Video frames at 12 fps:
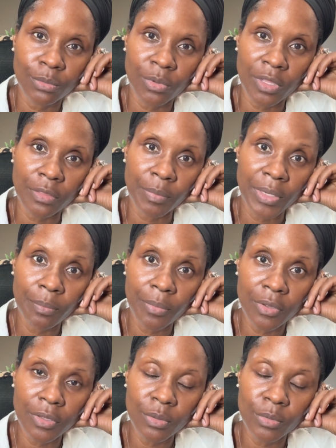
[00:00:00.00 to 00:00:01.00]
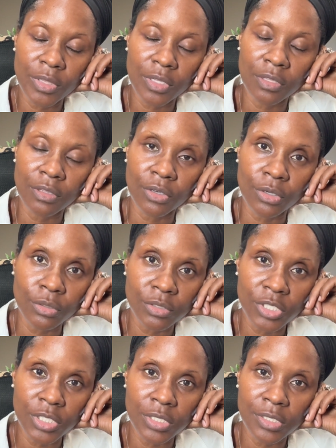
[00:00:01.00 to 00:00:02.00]
with people, with other
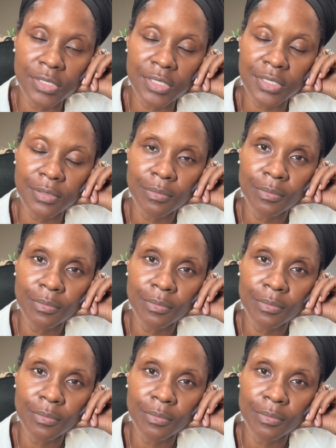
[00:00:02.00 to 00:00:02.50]
coaches,